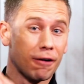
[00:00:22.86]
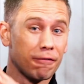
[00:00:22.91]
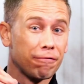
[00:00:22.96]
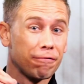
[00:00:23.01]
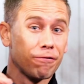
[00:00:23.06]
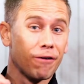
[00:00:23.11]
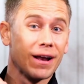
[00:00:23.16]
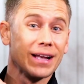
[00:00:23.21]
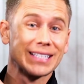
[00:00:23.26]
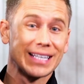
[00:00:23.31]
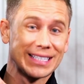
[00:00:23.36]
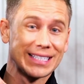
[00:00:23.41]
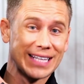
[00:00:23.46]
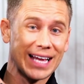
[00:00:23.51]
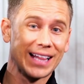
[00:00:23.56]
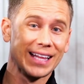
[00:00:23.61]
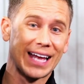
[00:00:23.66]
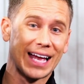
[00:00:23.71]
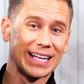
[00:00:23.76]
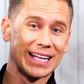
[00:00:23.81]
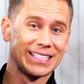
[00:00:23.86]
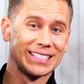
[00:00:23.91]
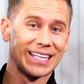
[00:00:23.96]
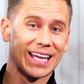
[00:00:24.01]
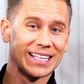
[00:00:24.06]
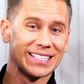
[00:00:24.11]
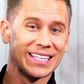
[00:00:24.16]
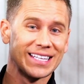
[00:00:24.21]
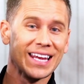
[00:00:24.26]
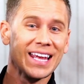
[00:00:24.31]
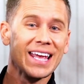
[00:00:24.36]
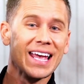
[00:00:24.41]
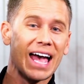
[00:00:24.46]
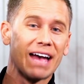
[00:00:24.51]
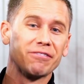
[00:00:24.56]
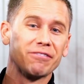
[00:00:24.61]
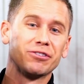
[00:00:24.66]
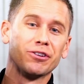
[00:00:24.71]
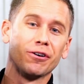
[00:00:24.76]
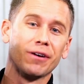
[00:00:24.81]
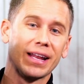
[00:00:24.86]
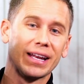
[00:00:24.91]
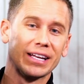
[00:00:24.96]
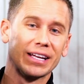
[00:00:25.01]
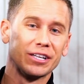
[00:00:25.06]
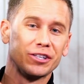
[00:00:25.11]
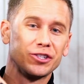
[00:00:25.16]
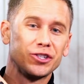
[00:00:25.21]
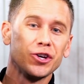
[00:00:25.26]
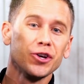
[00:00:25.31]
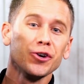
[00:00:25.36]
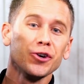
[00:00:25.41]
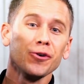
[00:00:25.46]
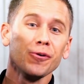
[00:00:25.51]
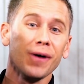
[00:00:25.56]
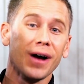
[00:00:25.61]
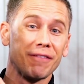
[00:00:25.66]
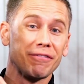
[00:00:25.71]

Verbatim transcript: our friends at Teleheadsets have donated 2